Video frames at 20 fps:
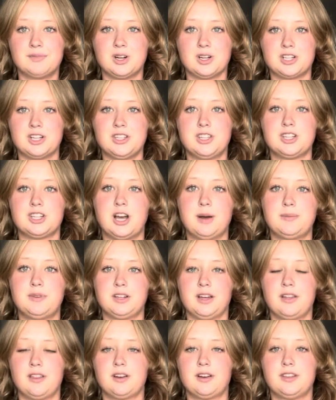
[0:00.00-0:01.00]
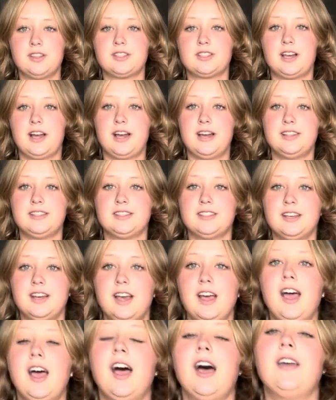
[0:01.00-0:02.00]
crocheted the top together and the sides.
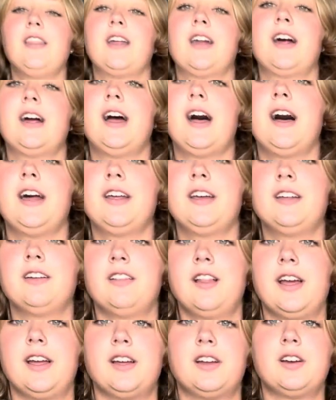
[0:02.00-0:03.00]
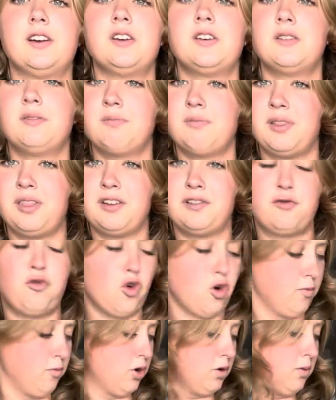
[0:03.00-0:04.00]
And then I added like, I think
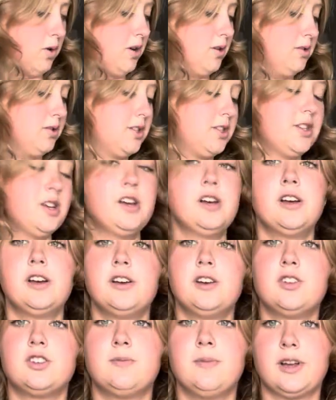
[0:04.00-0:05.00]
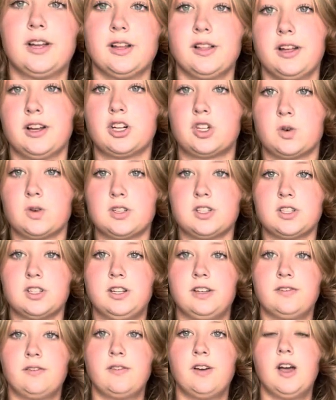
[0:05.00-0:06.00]
four more rows to make it like short
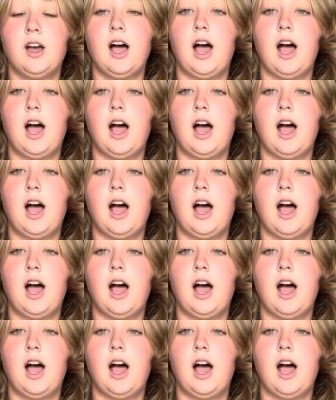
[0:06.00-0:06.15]
sleeve.